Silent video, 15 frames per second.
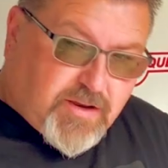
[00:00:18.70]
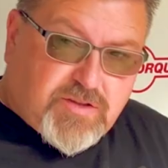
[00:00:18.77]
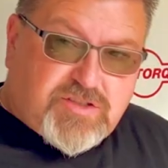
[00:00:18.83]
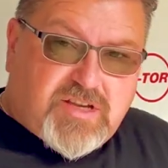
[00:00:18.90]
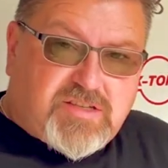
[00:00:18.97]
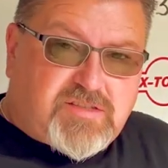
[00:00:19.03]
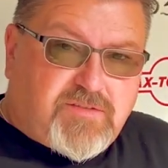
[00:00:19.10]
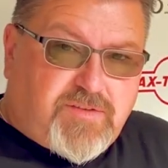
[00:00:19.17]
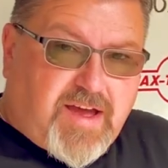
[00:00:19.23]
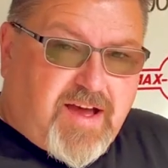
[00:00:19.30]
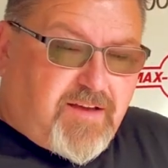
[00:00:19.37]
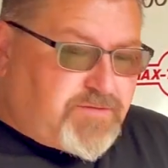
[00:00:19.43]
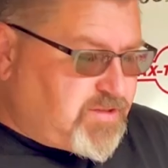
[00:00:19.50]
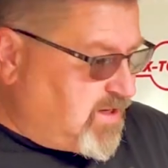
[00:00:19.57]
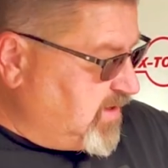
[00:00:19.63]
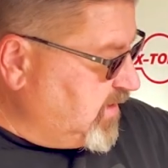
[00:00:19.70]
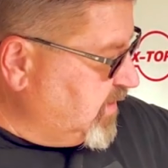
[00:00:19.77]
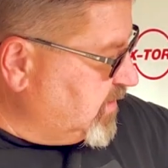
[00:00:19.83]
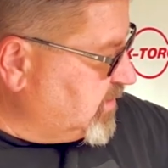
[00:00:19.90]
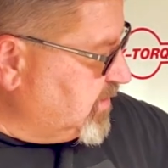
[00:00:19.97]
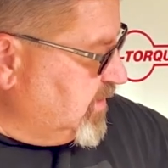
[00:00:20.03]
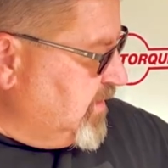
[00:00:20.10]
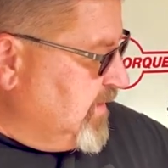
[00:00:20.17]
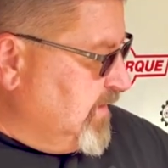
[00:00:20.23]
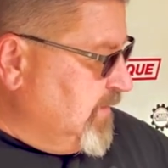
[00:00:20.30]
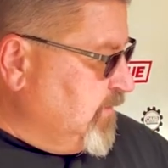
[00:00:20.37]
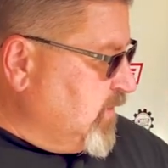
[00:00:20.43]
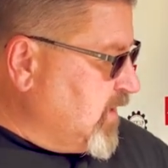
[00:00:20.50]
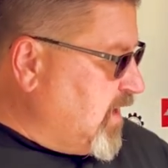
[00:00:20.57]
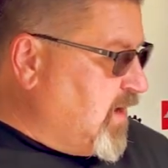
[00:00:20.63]
to adjust the valves on this.
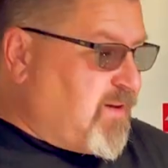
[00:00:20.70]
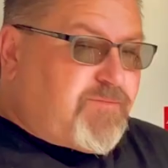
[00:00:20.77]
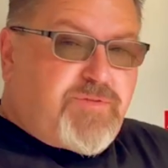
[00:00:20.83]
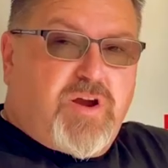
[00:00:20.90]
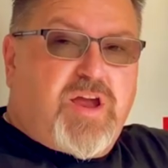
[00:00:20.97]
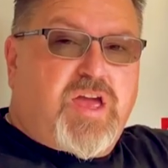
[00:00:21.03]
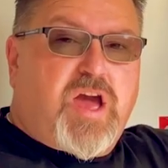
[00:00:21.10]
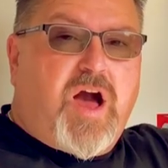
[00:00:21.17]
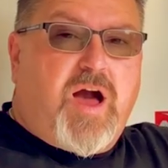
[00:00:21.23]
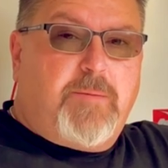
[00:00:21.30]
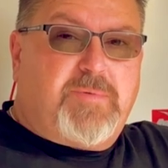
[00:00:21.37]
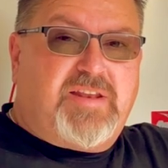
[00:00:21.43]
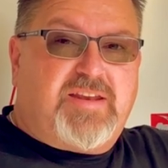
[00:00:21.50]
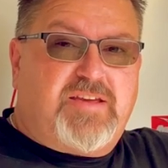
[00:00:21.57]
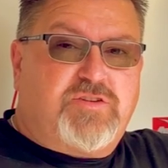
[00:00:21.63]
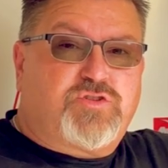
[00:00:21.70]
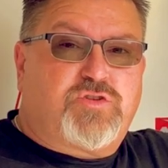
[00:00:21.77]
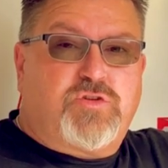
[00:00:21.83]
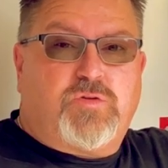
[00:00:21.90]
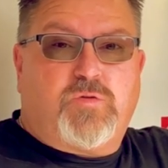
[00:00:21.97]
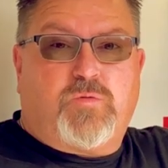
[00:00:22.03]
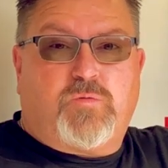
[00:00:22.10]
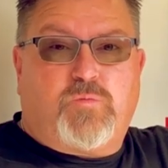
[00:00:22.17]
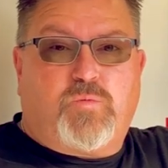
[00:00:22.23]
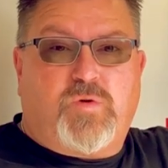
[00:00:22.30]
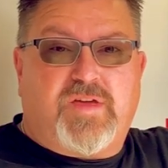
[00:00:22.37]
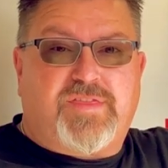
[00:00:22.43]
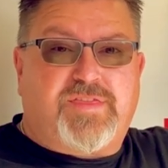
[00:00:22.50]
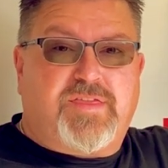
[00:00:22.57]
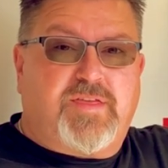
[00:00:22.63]
A very common issue
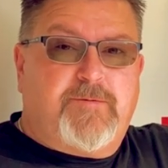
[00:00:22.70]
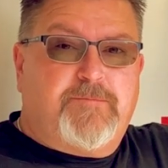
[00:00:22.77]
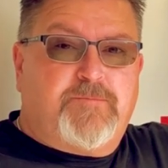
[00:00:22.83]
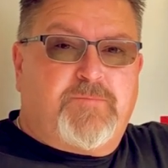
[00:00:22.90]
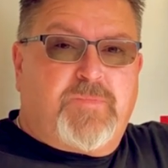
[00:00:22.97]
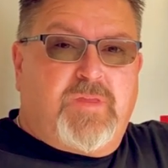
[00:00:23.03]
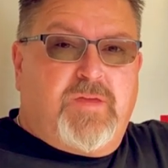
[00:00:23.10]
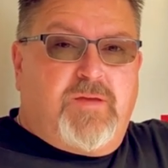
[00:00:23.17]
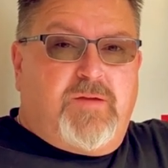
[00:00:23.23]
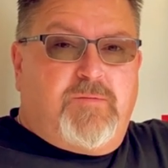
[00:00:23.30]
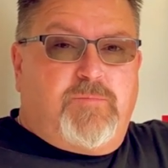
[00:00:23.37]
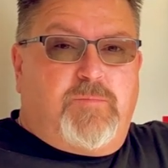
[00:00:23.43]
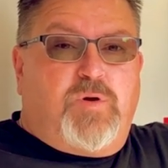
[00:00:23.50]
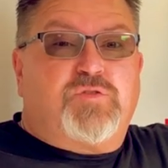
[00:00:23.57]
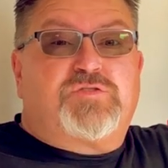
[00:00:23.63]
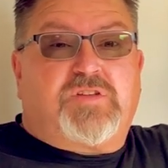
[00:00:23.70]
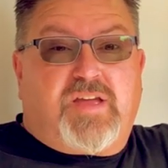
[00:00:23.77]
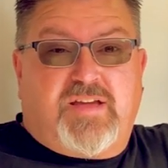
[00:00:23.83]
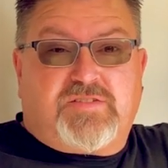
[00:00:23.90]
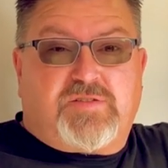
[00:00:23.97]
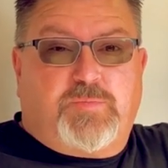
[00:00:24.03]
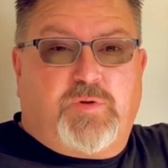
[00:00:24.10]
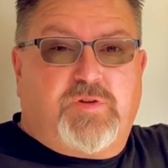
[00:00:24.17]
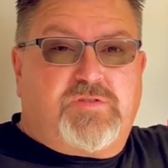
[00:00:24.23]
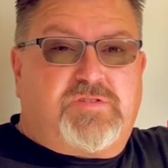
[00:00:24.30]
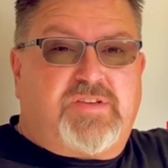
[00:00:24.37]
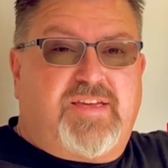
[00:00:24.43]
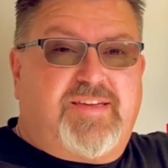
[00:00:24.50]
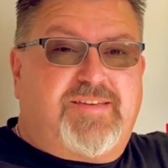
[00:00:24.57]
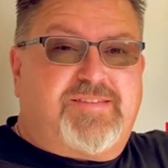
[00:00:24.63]
with most
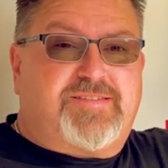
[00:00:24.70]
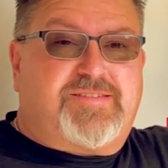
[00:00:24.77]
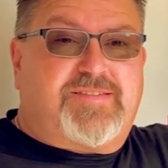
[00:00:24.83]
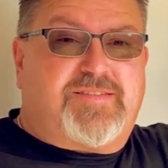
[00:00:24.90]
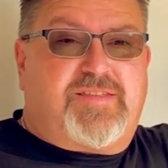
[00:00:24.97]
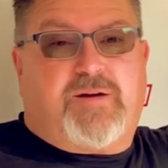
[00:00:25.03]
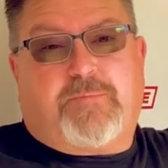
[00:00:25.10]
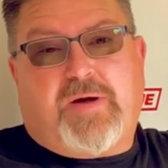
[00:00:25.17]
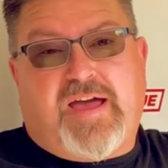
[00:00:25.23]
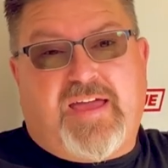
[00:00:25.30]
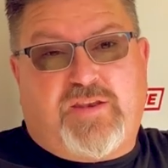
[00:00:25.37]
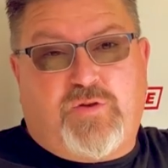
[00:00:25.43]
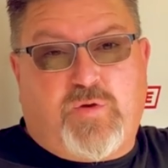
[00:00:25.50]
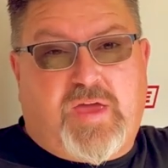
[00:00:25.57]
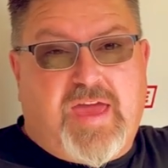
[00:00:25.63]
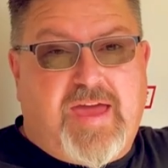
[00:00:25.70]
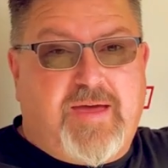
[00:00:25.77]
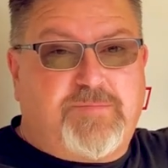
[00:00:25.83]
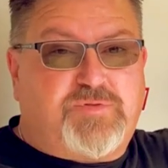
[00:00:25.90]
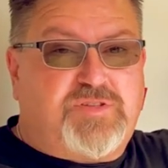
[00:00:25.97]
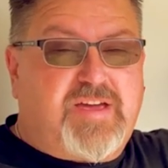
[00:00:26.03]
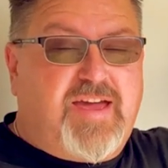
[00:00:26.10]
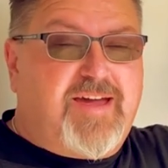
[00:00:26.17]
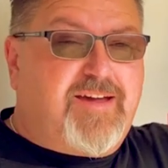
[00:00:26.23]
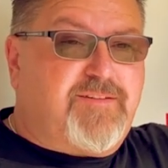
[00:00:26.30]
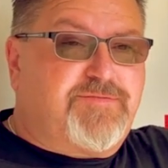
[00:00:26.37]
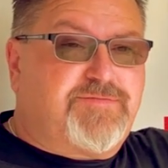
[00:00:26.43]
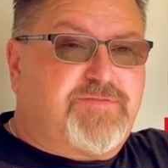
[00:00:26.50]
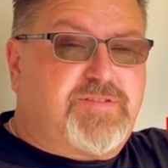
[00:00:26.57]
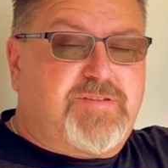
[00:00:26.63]
customers is they'll buy a new
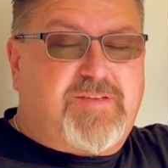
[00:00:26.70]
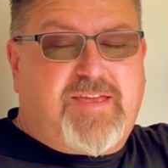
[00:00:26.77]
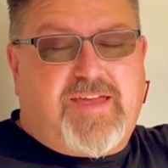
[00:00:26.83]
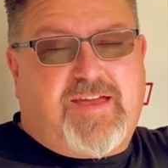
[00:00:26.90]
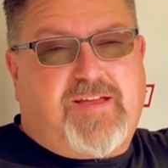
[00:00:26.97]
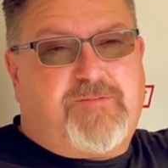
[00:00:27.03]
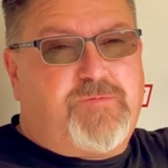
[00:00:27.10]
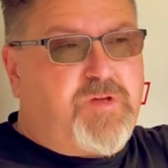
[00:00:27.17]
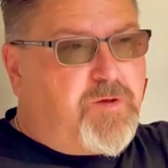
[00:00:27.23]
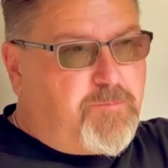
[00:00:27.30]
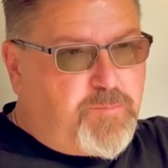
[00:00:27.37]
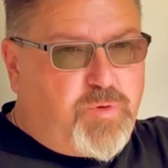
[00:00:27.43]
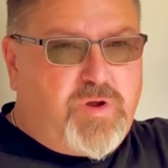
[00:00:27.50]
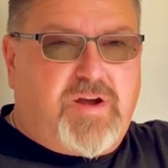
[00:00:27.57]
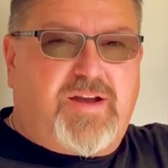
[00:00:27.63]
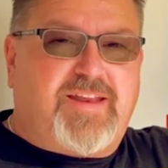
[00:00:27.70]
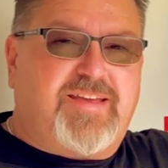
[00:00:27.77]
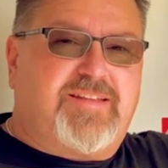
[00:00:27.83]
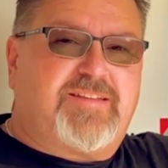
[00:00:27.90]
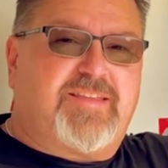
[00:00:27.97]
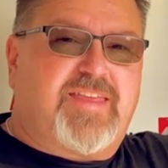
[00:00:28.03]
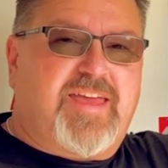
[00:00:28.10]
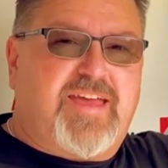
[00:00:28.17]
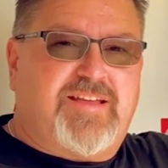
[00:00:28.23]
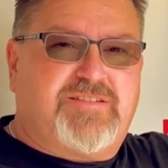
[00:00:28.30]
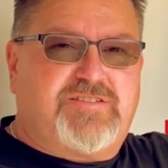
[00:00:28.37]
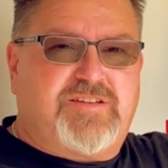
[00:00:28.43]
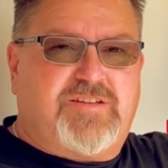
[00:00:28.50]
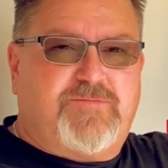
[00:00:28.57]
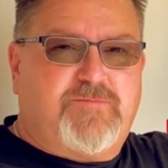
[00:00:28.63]
camshaft and they'll put it into the
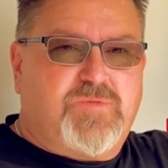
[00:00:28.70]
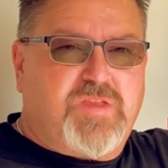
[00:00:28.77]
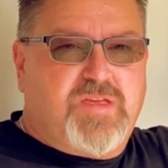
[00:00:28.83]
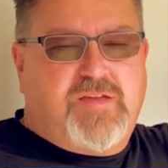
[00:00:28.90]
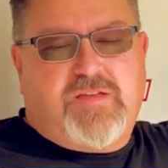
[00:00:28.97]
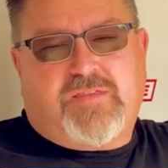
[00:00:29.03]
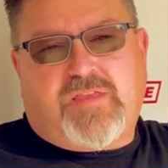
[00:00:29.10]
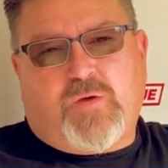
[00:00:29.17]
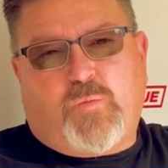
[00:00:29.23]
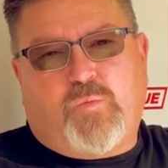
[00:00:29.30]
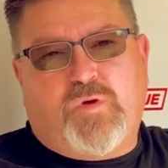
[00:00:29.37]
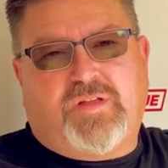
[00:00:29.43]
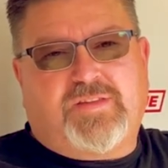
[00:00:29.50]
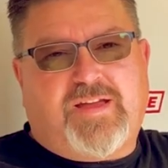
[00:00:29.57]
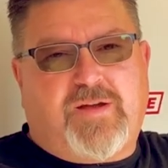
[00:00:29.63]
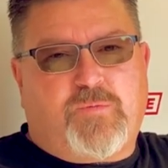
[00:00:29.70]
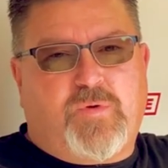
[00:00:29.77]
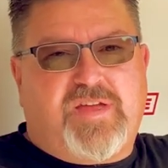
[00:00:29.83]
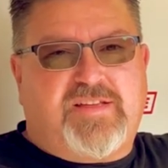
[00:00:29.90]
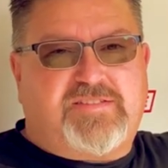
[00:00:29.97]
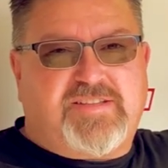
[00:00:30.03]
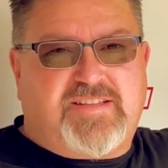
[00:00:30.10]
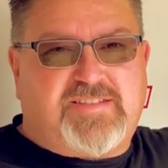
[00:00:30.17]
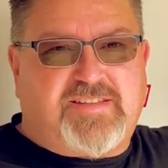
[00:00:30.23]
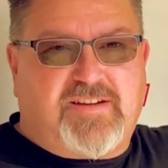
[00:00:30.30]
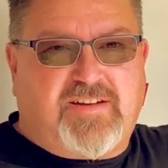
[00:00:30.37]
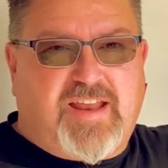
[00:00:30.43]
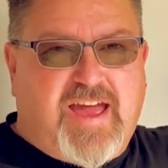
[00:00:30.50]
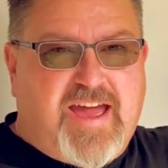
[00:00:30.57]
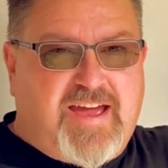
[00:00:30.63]
engine. They will not readjust
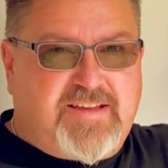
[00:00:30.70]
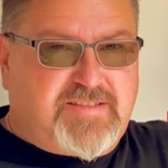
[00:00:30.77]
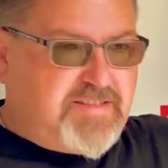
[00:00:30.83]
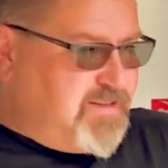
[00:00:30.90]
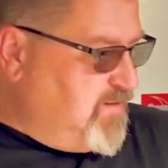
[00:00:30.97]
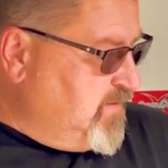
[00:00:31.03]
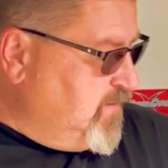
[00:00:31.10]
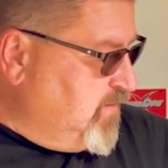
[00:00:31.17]
their lash